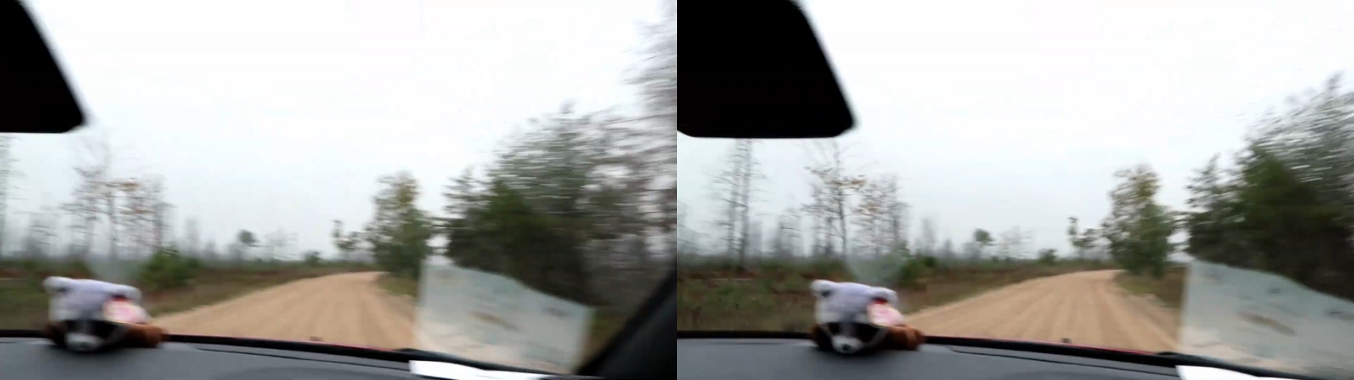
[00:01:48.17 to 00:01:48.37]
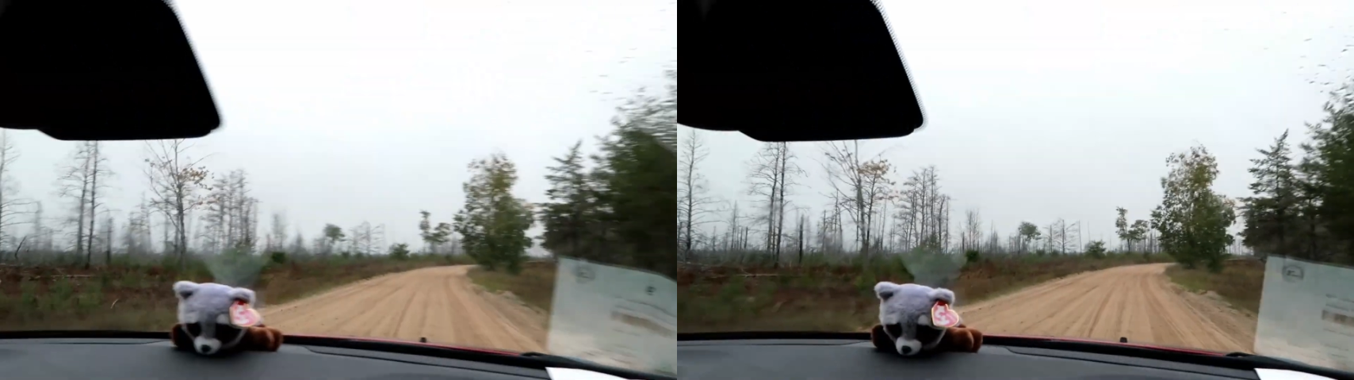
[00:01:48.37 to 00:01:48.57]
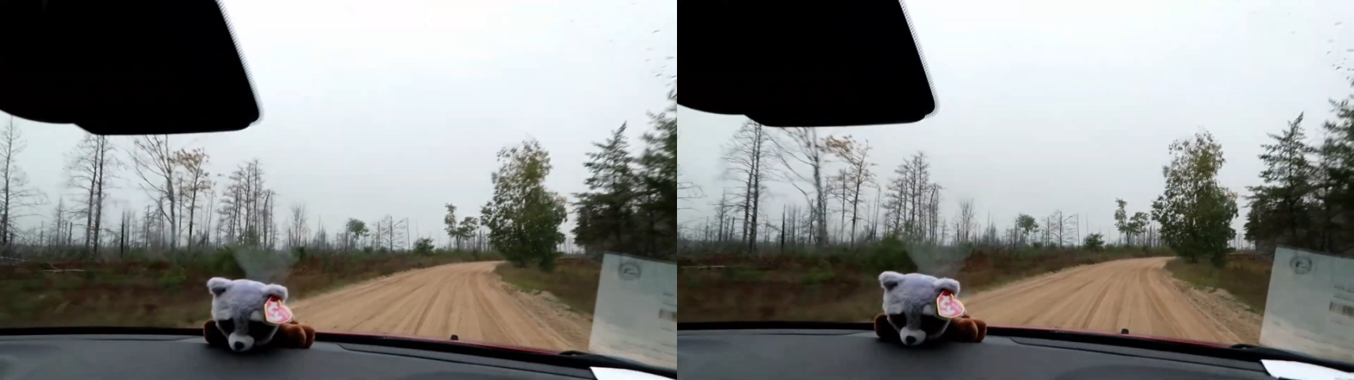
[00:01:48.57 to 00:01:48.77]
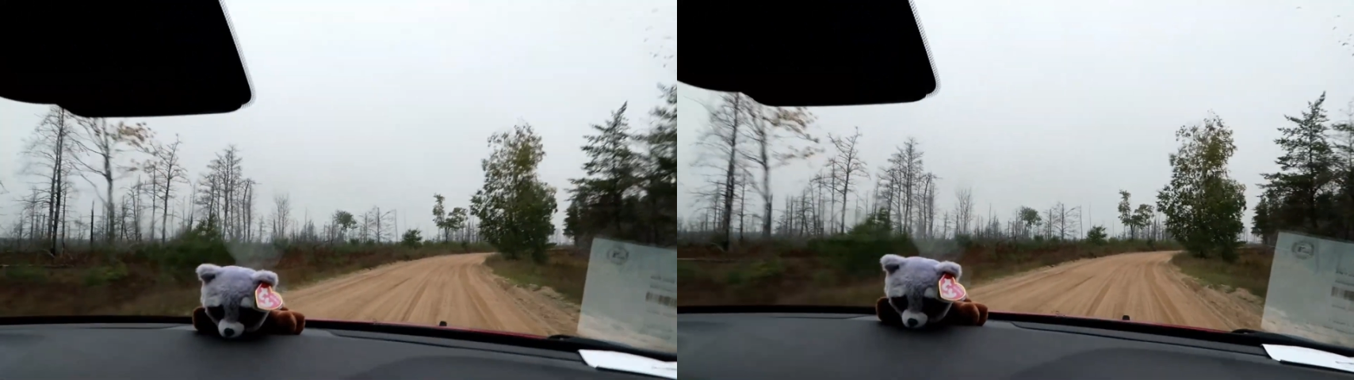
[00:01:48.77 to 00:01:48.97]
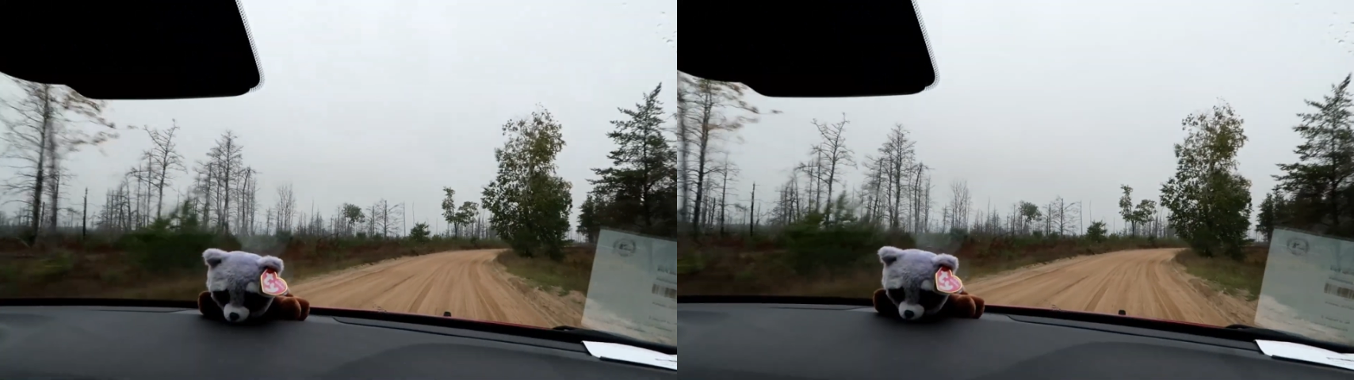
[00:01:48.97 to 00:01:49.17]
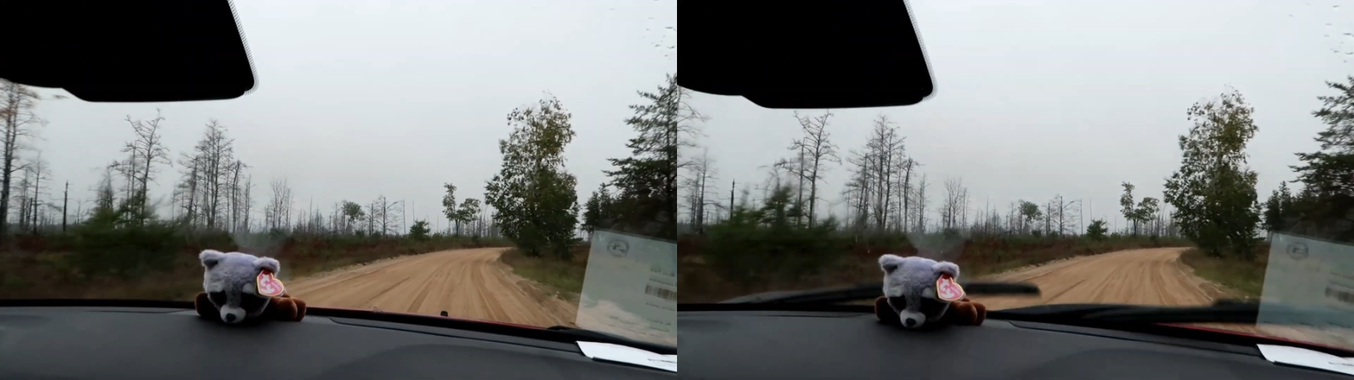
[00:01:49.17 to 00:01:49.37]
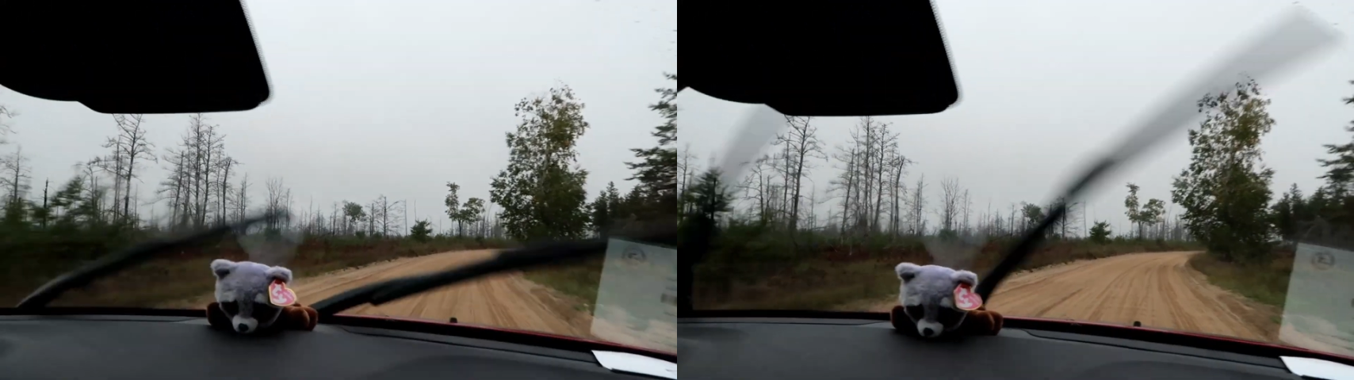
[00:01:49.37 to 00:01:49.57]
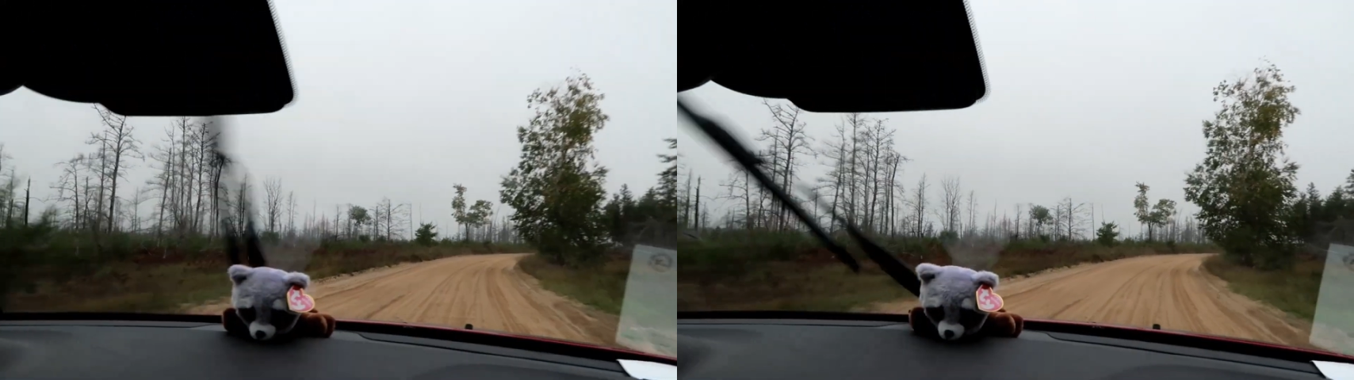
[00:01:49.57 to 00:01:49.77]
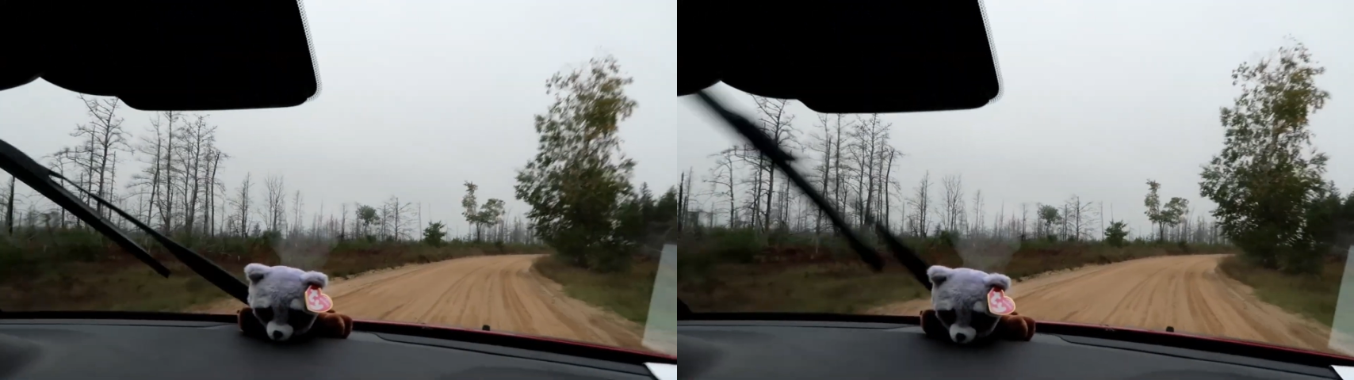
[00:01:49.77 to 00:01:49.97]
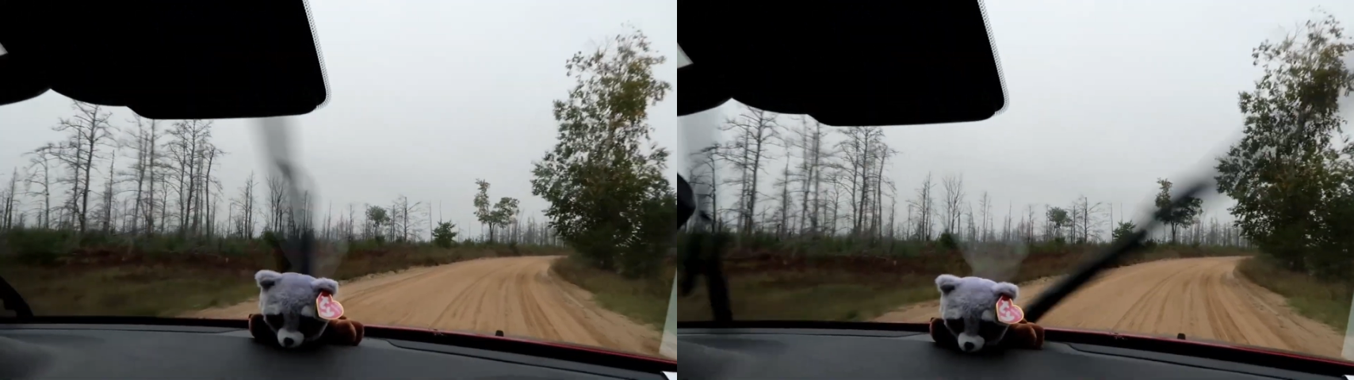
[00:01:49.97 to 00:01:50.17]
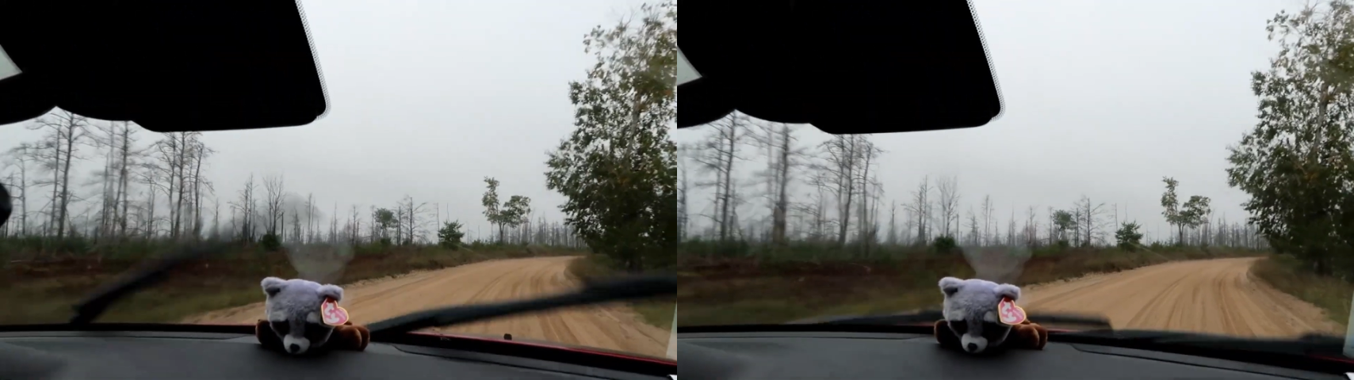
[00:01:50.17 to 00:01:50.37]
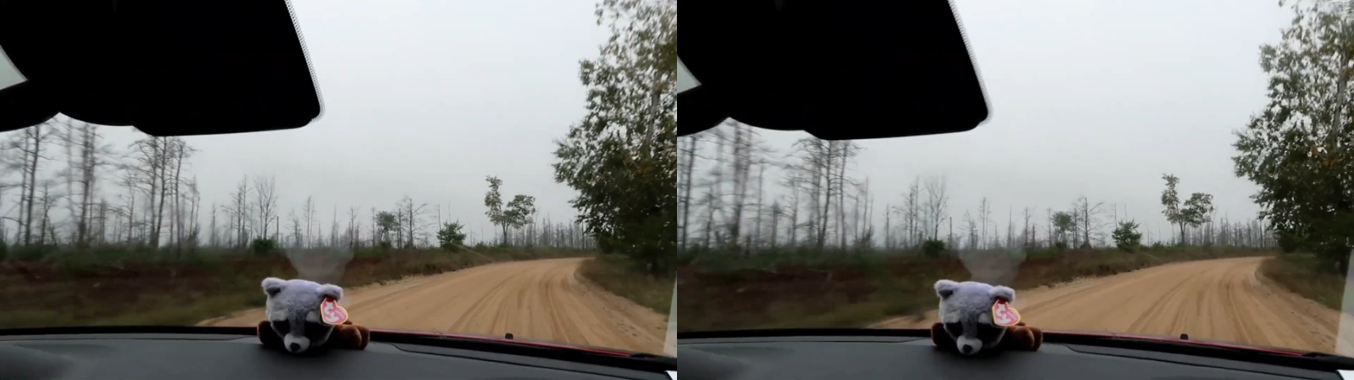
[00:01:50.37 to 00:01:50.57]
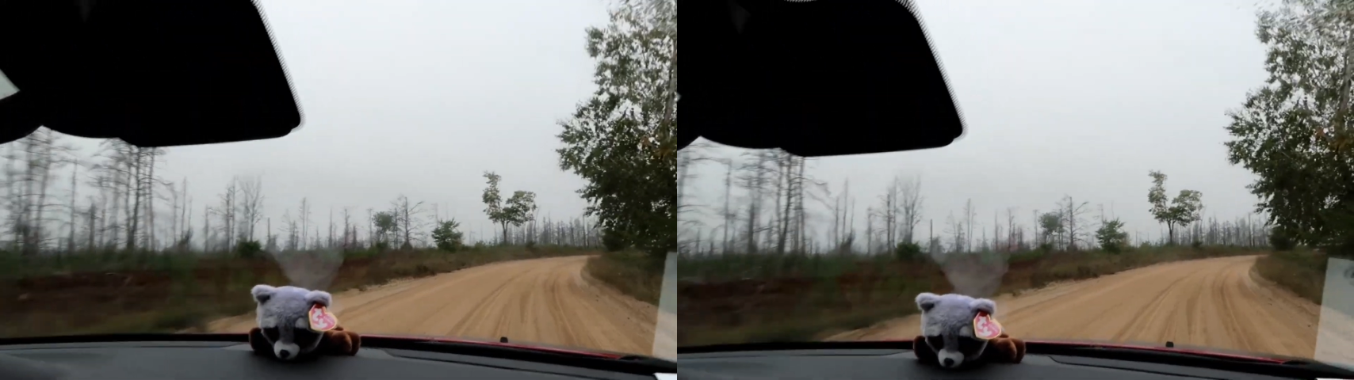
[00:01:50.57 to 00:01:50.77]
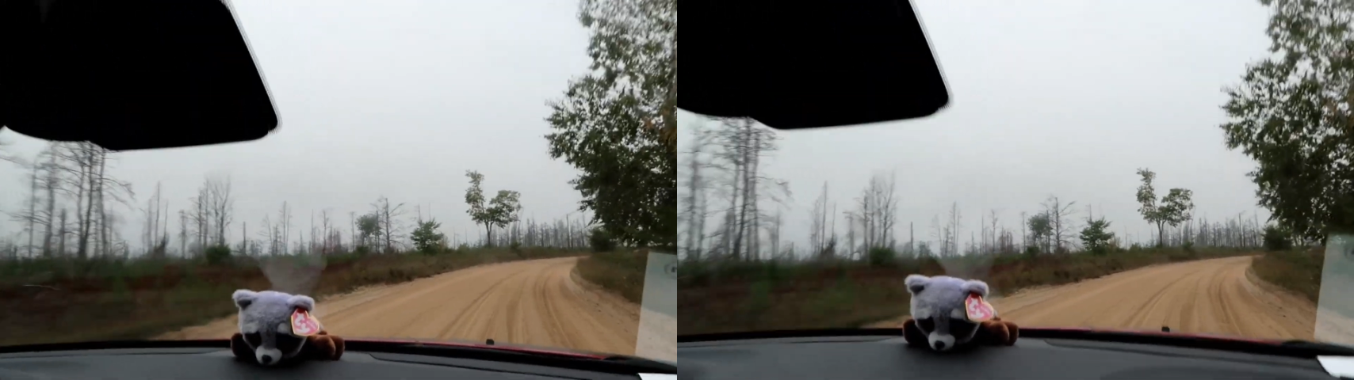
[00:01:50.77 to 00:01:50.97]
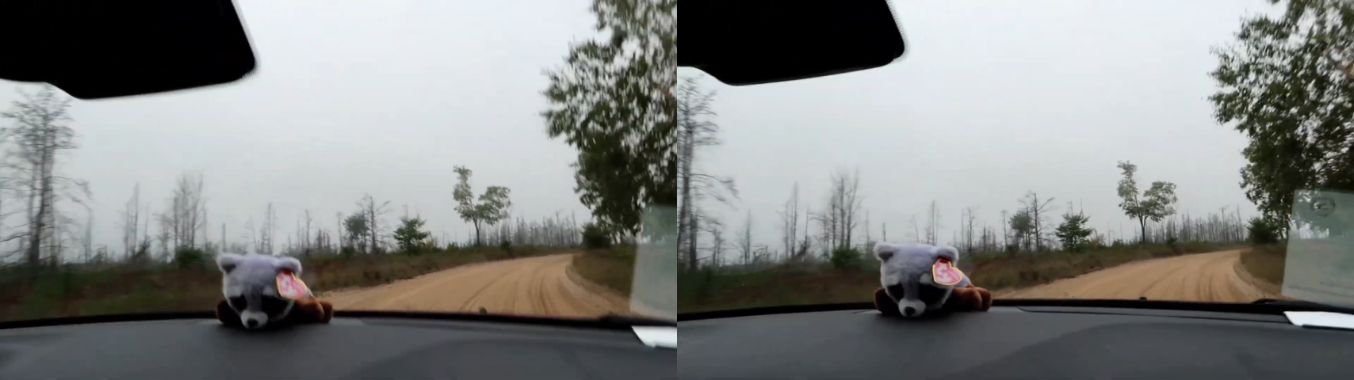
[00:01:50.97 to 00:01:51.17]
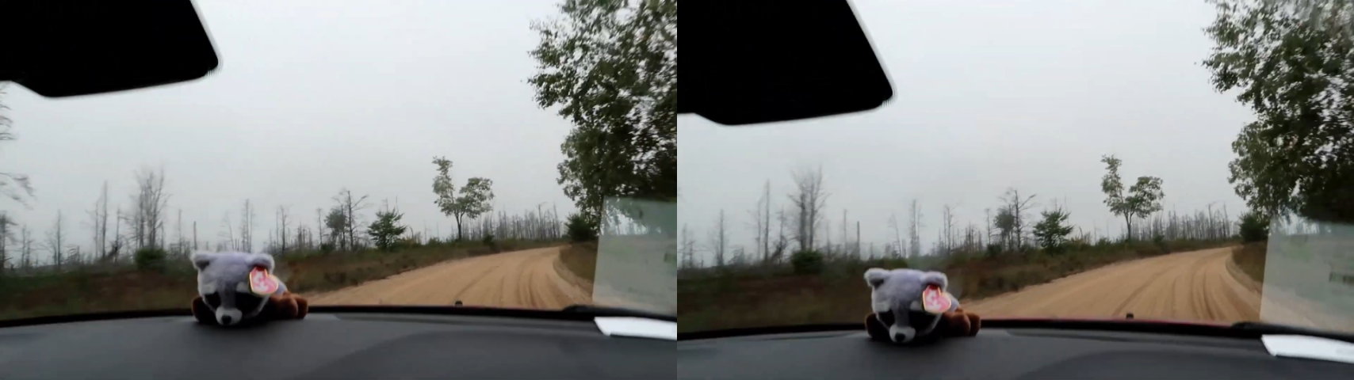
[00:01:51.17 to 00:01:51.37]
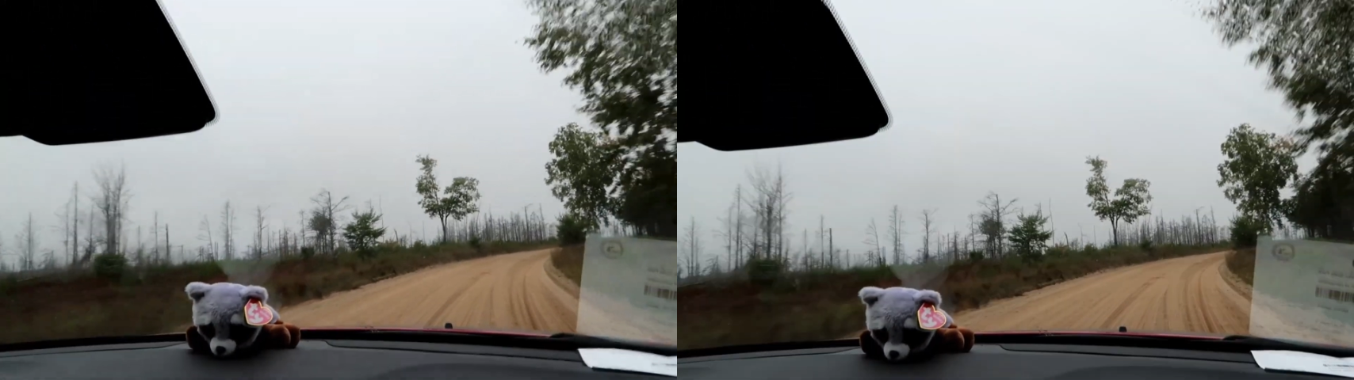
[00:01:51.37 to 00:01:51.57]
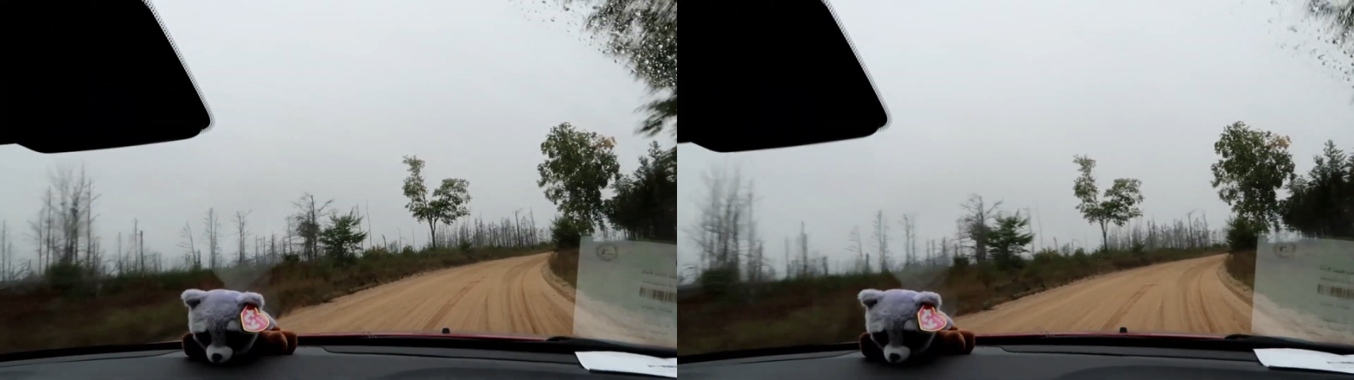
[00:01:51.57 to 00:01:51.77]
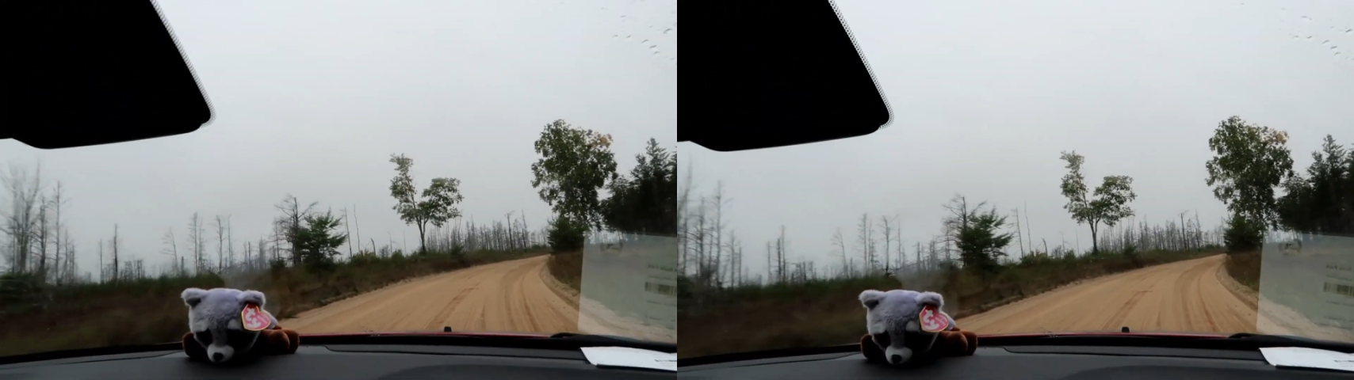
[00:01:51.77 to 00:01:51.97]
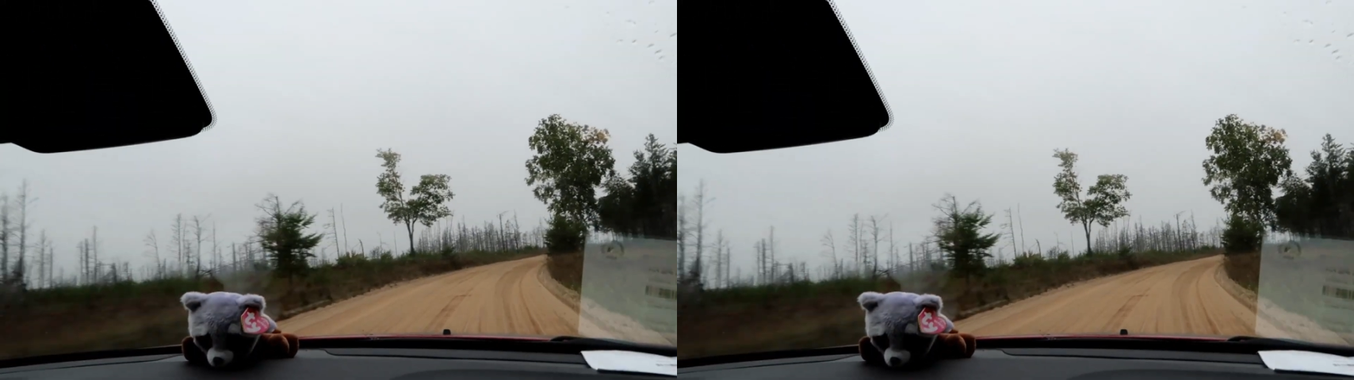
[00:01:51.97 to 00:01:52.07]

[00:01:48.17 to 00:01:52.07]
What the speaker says: [unreadable: no face in view]